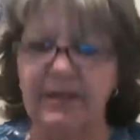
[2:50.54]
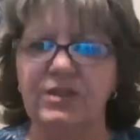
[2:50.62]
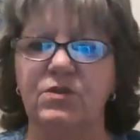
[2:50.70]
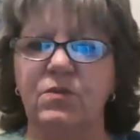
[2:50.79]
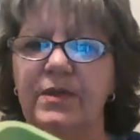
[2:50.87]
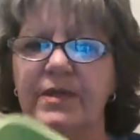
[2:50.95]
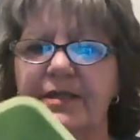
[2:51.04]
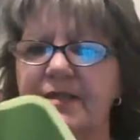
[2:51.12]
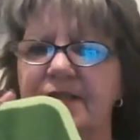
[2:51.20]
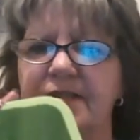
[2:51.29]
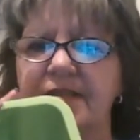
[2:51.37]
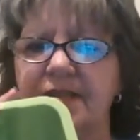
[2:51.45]
So what it
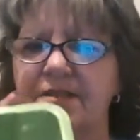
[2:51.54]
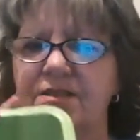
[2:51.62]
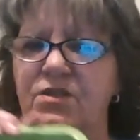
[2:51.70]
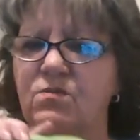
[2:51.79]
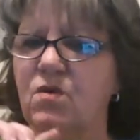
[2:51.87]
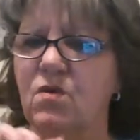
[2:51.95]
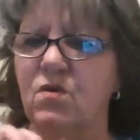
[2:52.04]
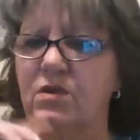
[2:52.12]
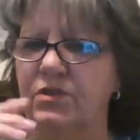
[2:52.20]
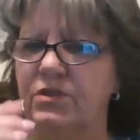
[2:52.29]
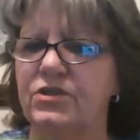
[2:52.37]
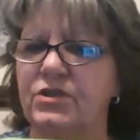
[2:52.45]
is, it's the
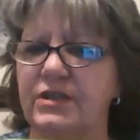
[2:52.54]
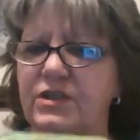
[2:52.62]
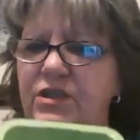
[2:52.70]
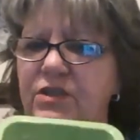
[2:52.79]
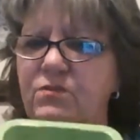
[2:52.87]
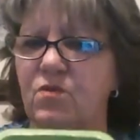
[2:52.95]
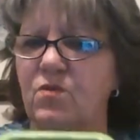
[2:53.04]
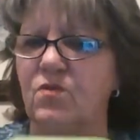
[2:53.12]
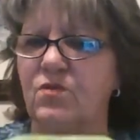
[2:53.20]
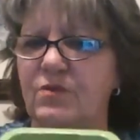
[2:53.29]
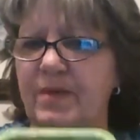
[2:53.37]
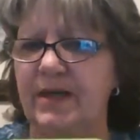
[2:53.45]
roller so that you can
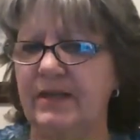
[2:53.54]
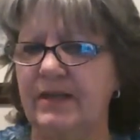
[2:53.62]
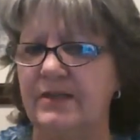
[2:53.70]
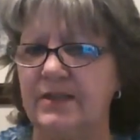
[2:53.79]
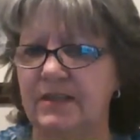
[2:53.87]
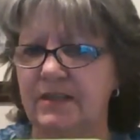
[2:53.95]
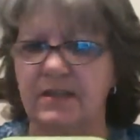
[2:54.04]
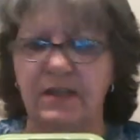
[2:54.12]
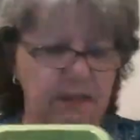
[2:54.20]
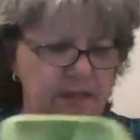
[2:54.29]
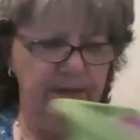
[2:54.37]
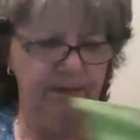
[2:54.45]
roll the paint
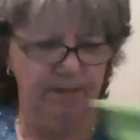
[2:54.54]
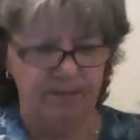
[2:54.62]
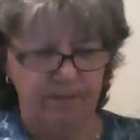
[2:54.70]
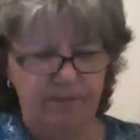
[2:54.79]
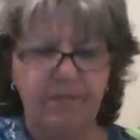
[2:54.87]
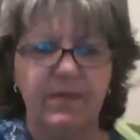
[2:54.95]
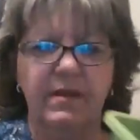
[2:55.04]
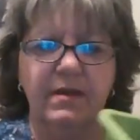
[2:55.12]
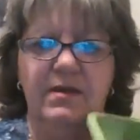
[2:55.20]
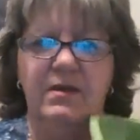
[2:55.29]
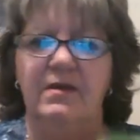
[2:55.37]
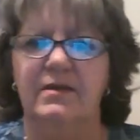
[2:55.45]
um,
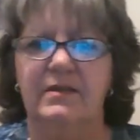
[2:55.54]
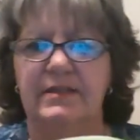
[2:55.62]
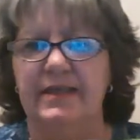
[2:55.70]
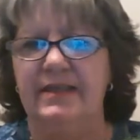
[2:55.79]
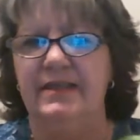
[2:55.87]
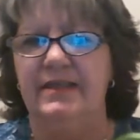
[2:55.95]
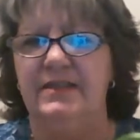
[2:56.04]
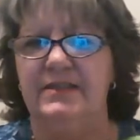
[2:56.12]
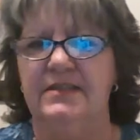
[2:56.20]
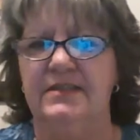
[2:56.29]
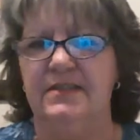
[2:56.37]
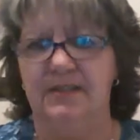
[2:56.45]
like
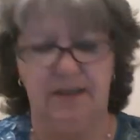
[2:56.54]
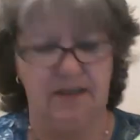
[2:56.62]
this.